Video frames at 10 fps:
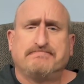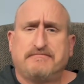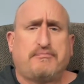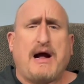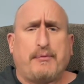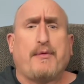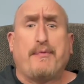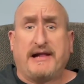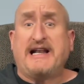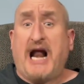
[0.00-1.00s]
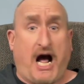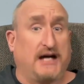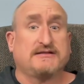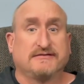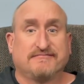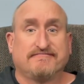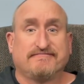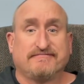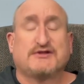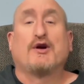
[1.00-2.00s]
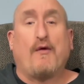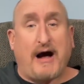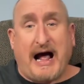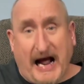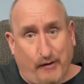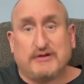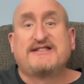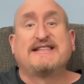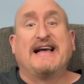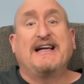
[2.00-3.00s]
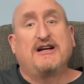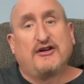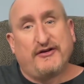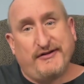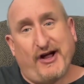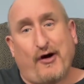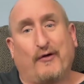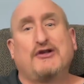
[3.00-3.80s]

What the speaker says: Probably not. So I would say no,